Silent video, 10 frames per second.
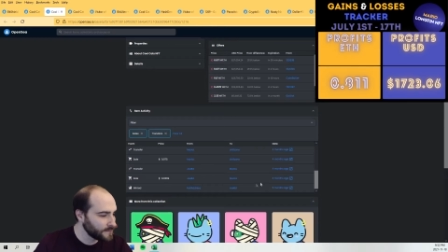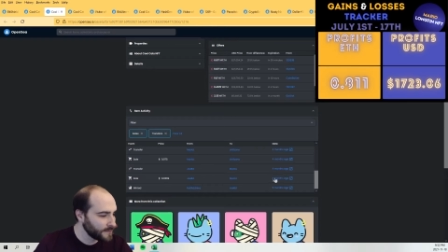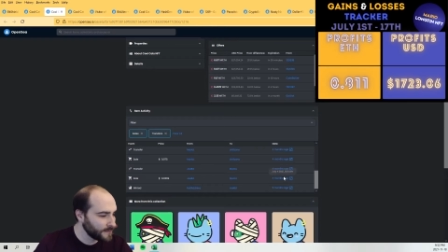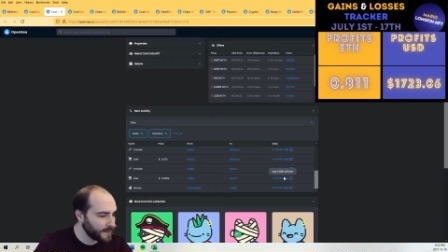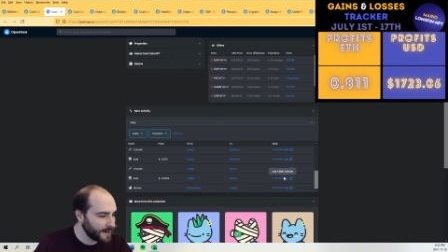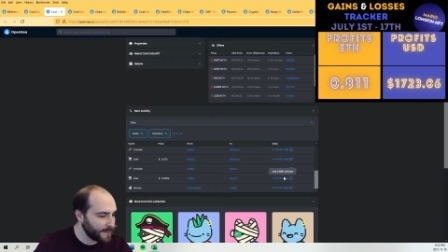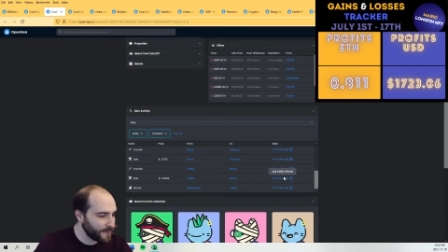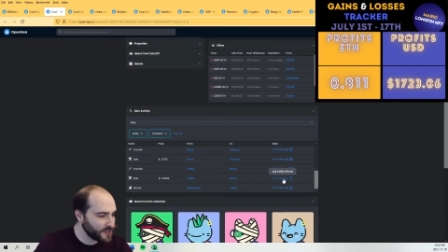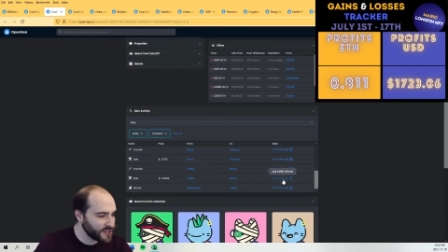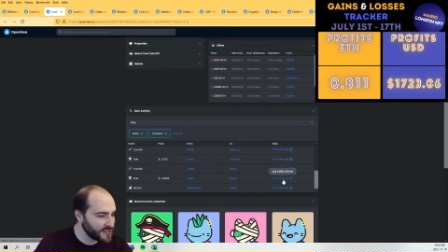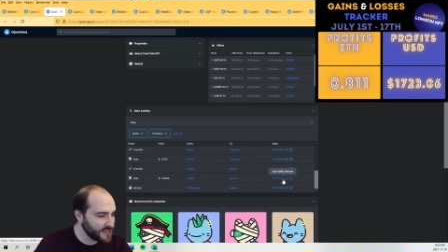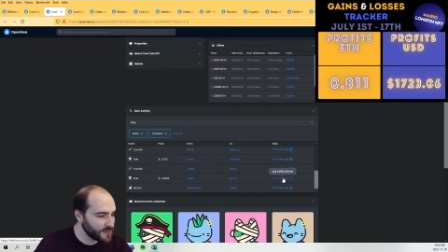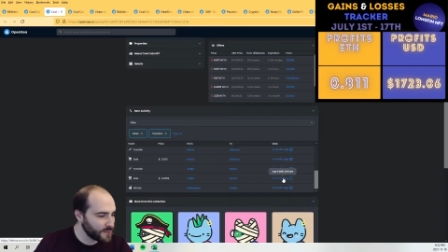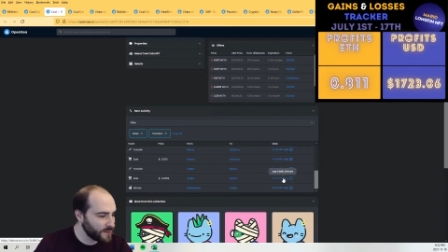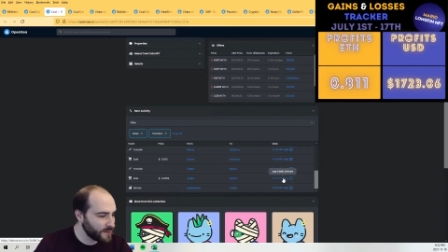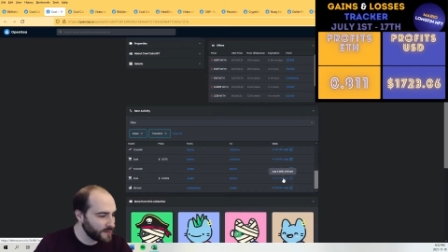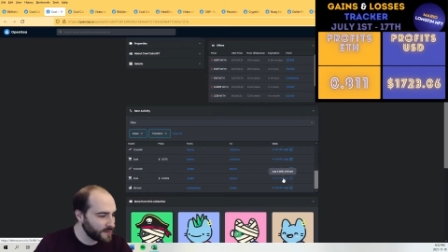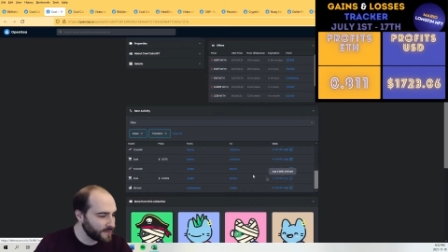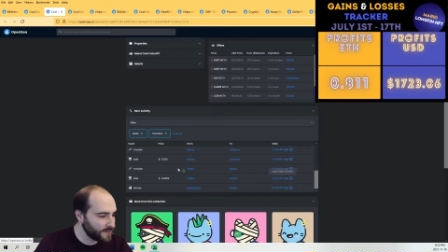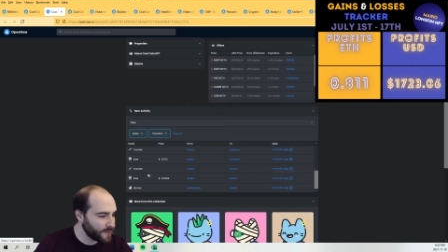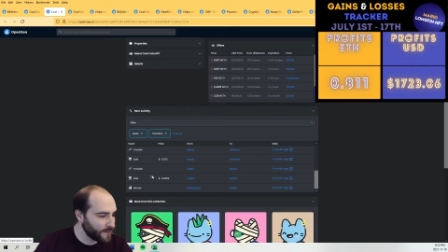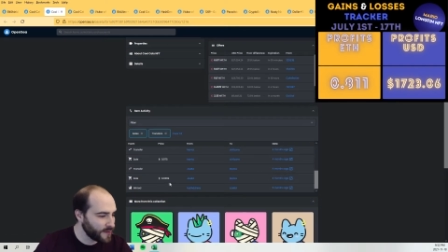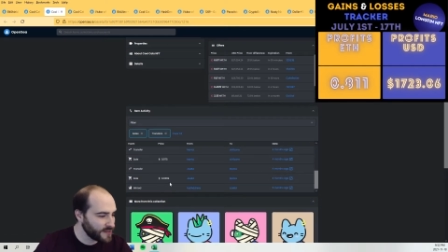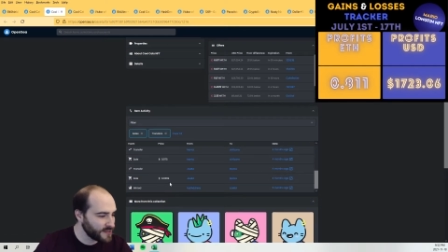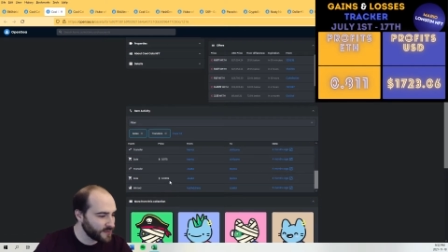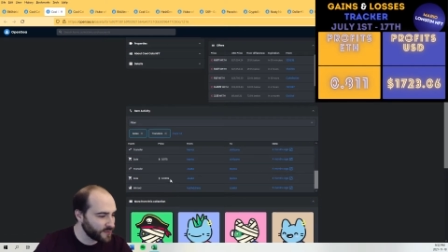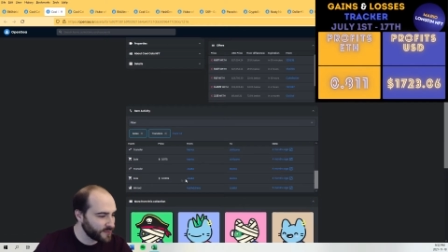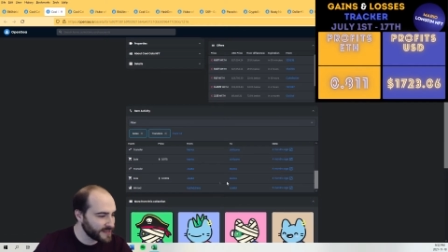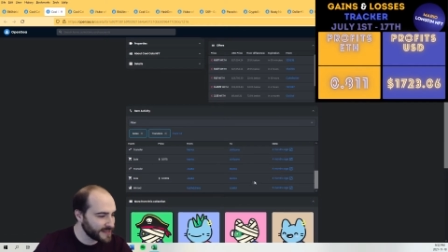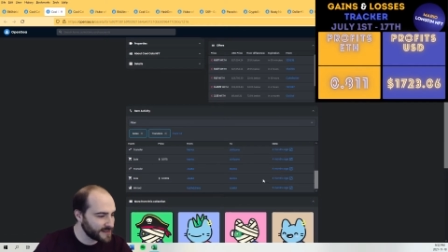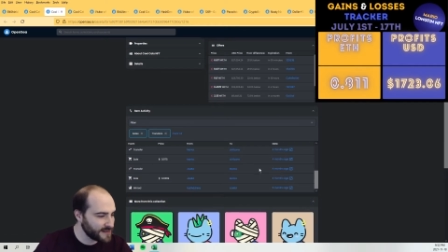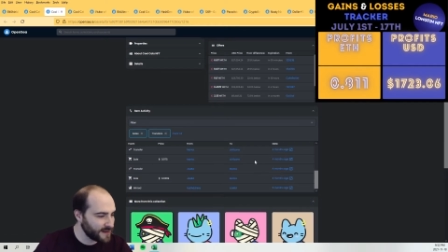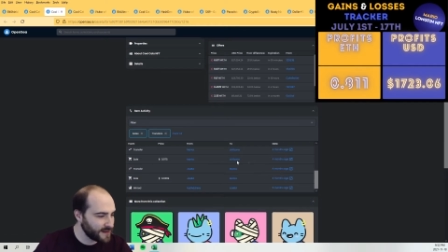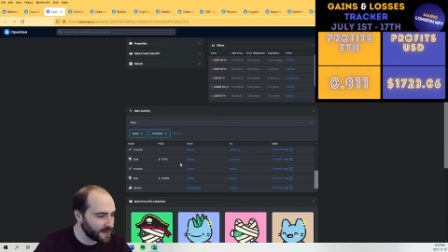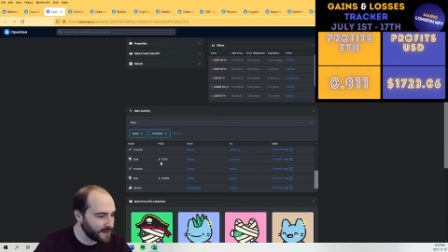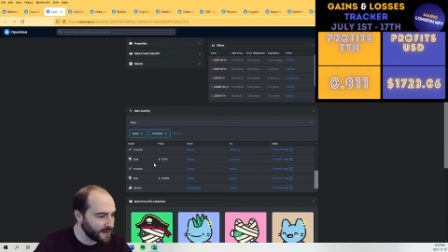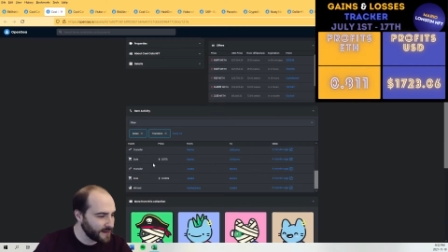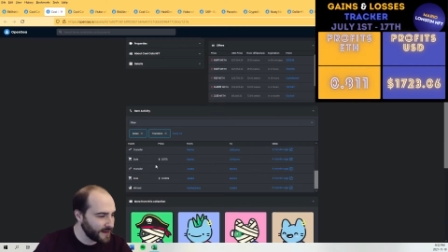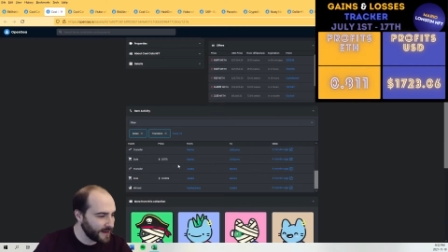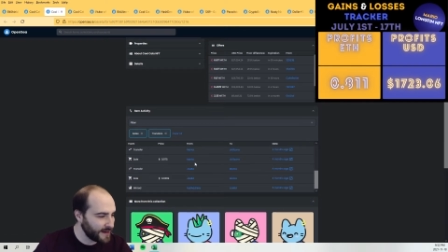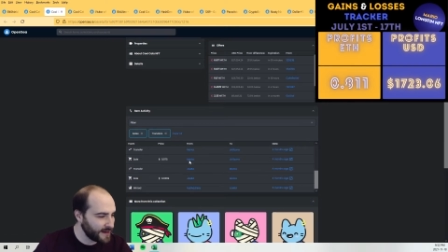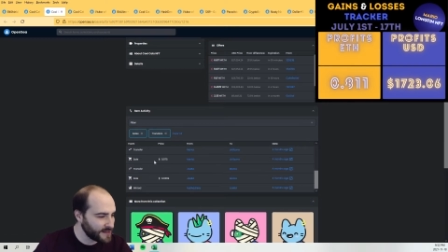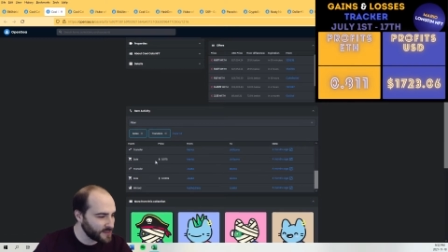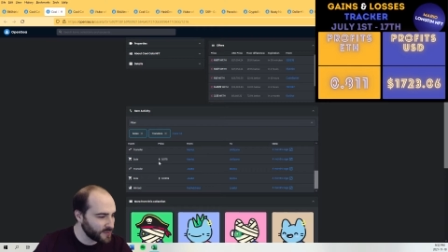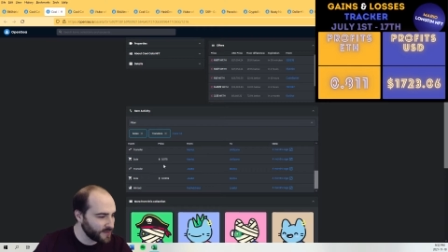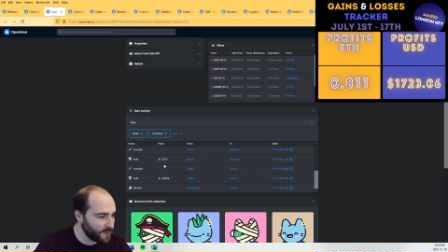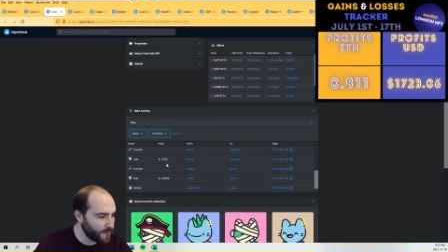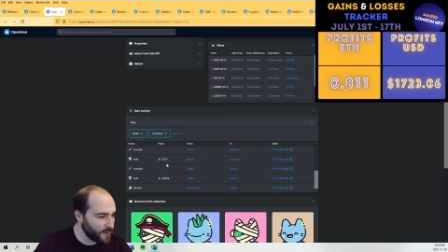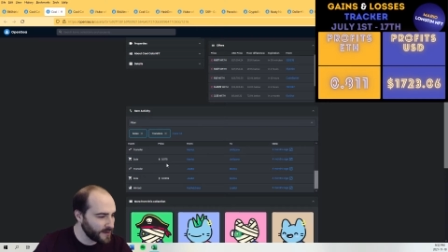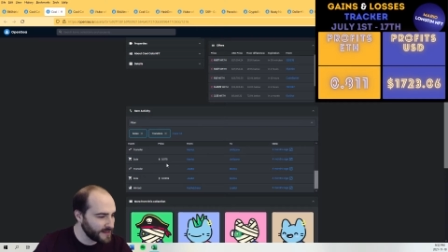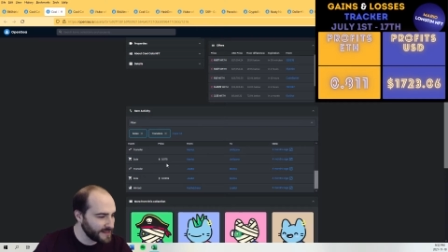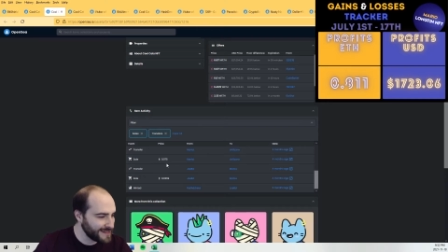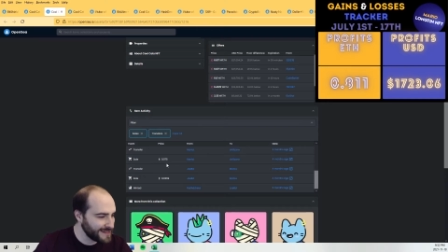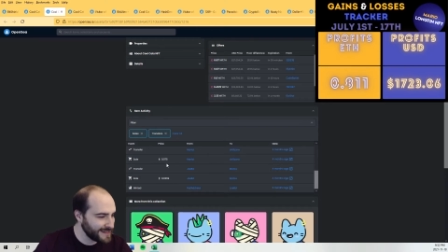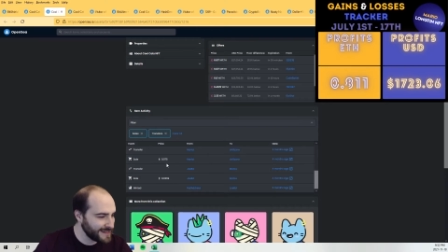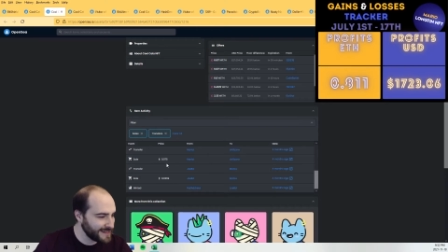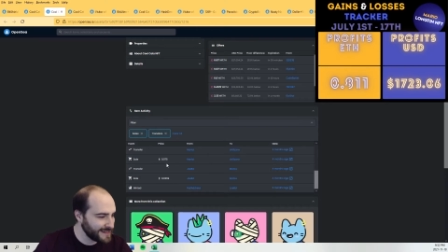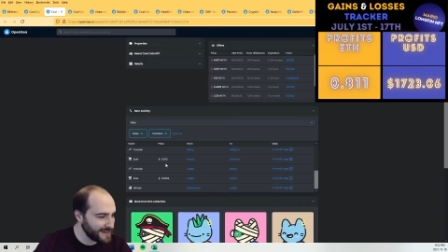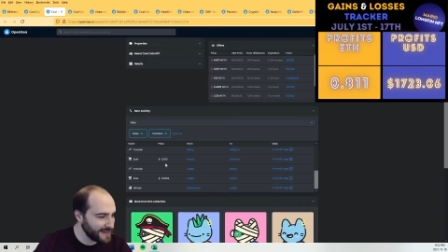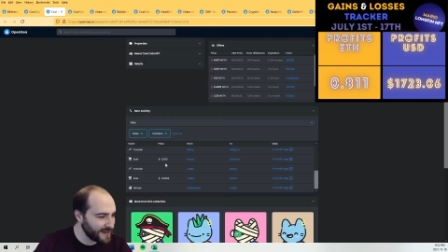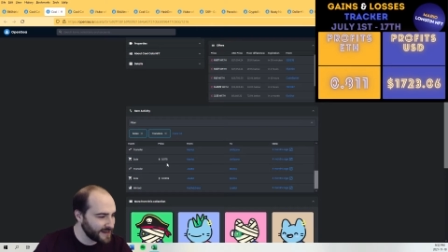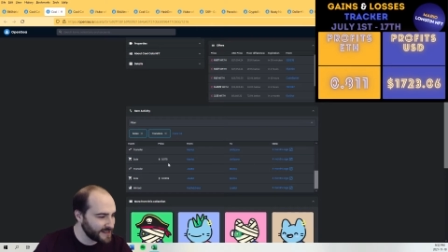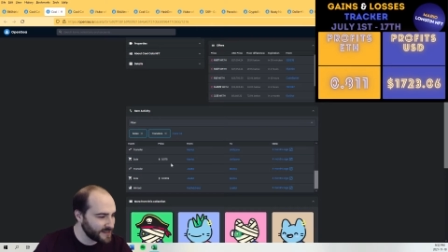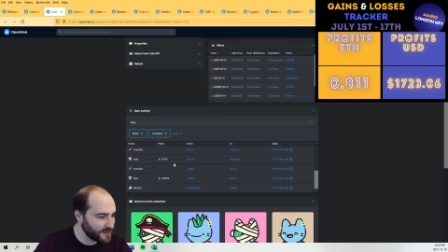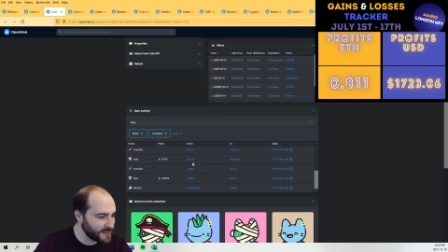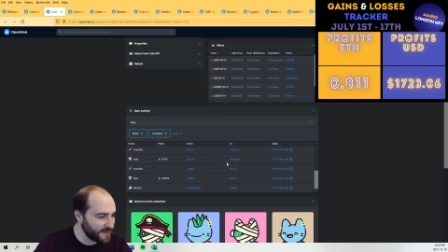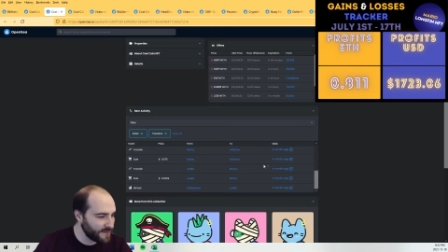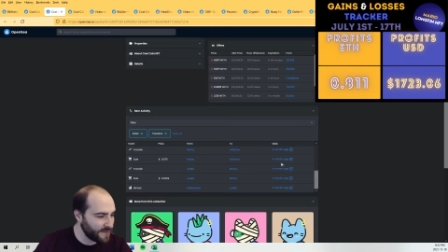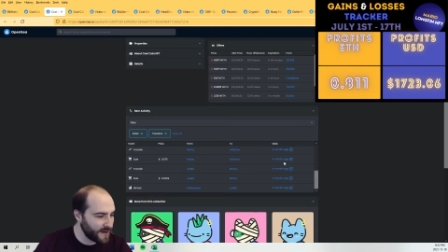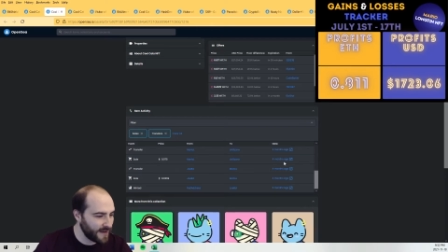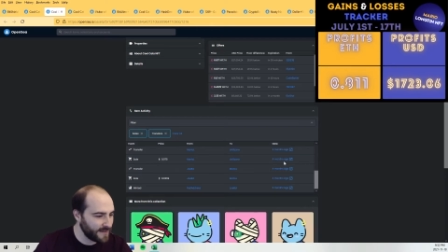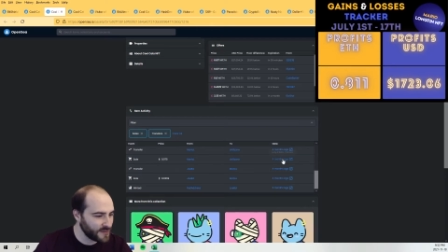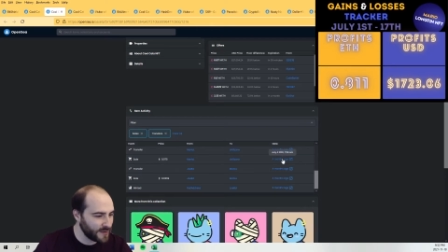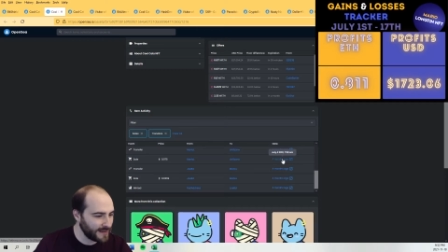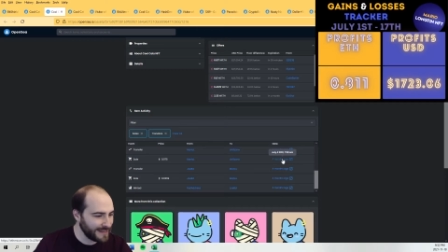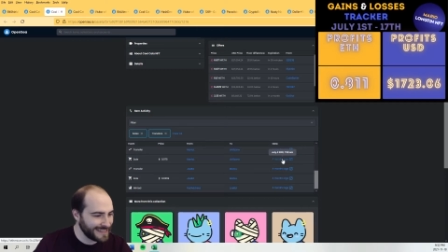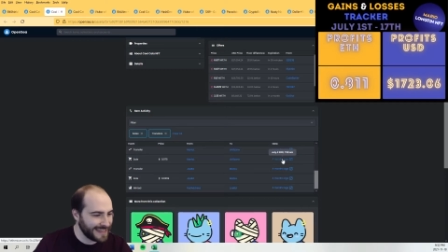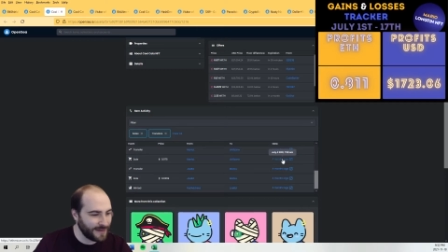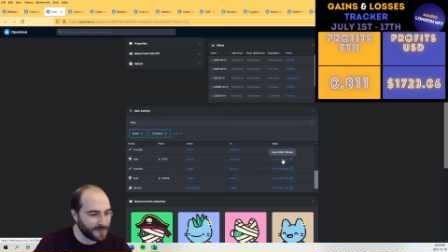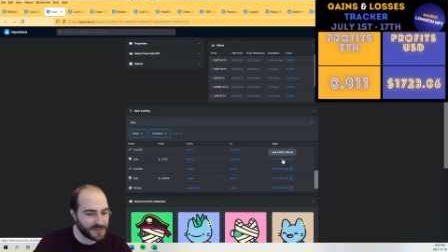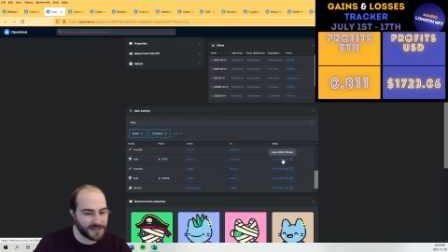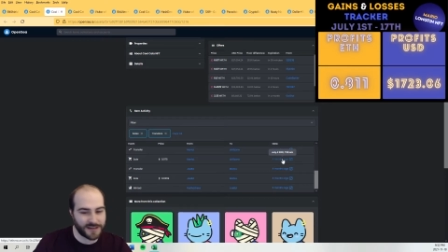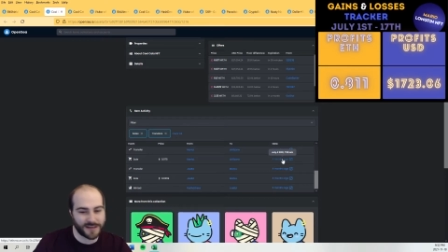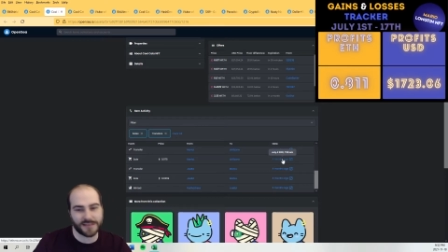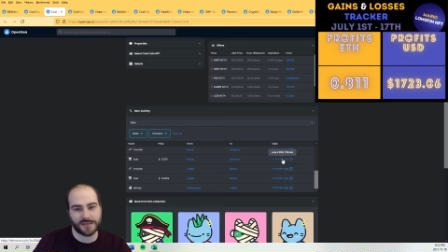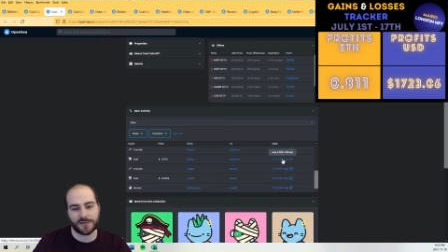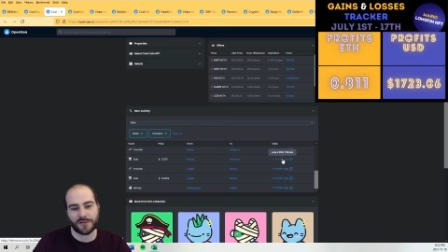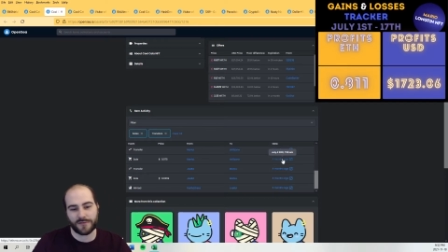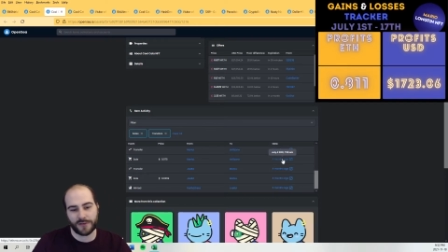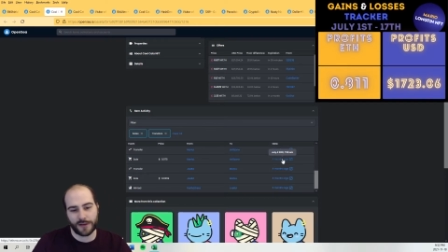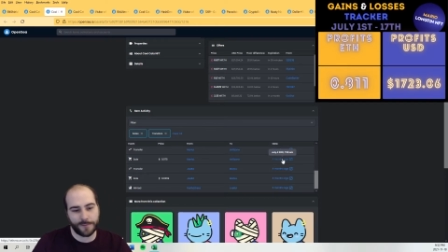And I purchased this one for 0.0369, and I sold it for 0.075. So at least that was considered a flip.